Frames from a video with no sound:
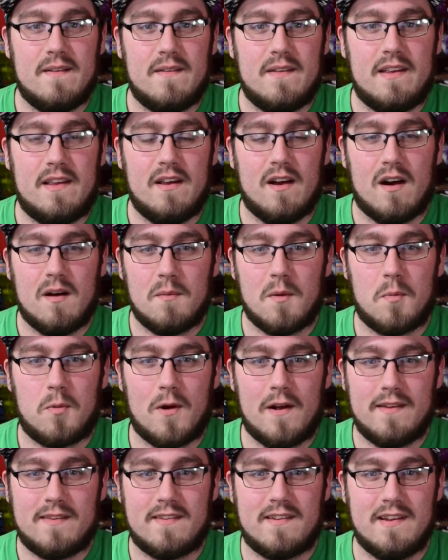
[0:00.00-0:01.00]
he armor
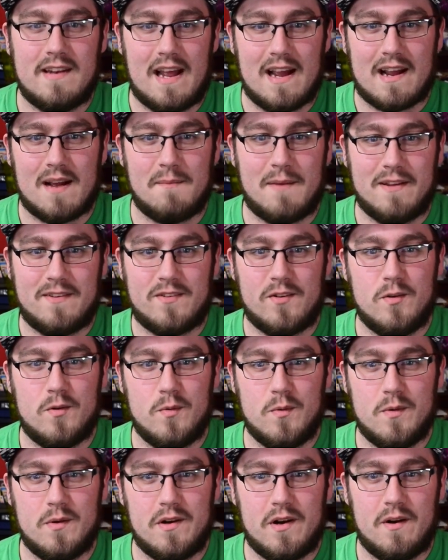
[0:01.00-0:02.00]
pressed to knock out my
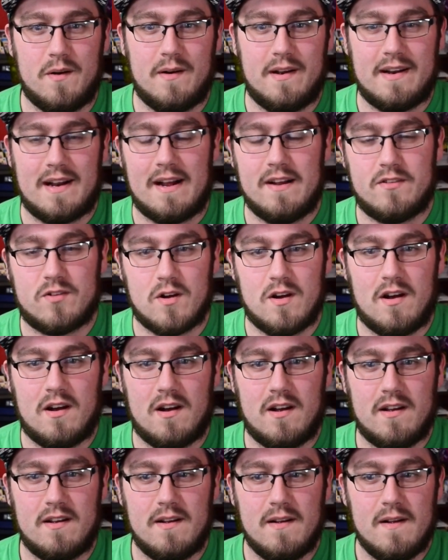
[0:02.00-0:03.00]
Sudowoodo, and I
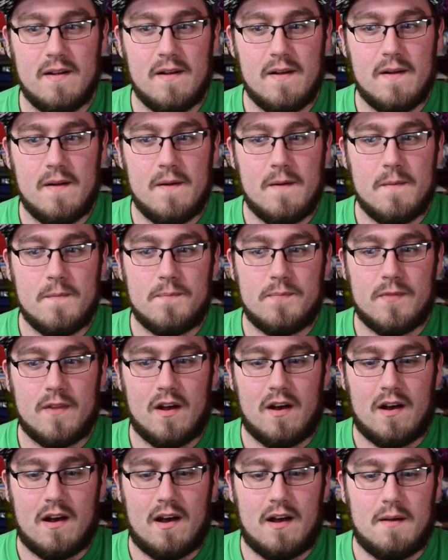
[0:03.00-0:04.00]
draw.
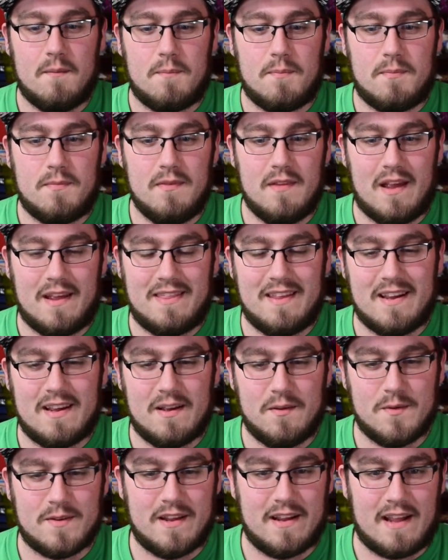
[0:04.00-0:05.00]
I think it
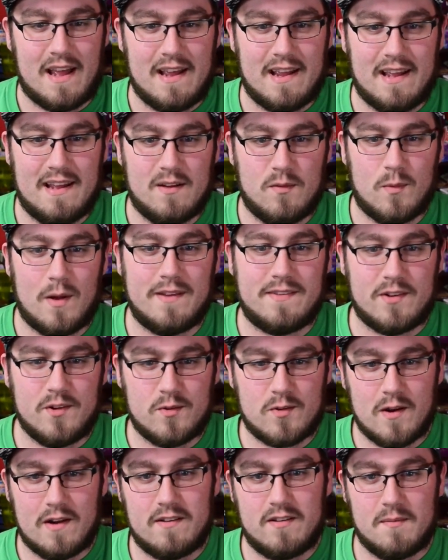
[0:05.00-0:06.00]
was like I rescue
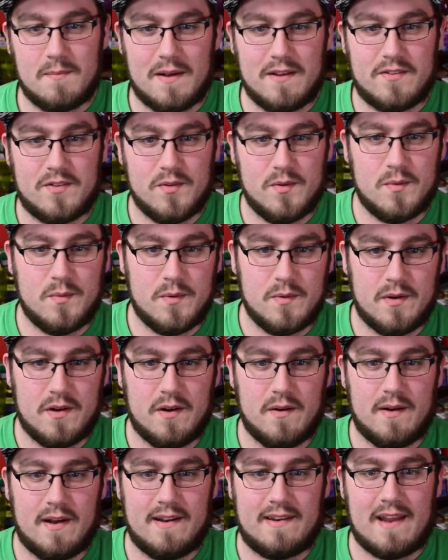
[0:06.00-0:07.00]
stretchered my
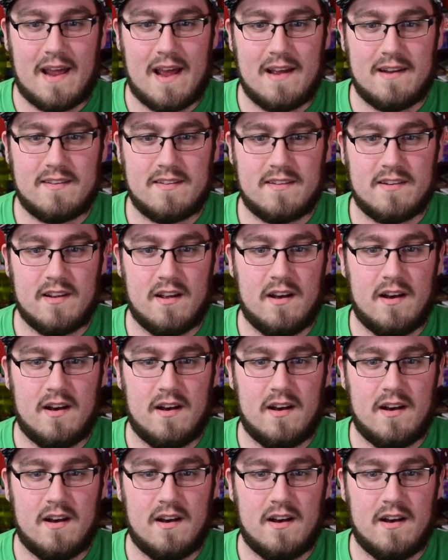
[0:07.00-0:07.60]
Sudowoodo, attached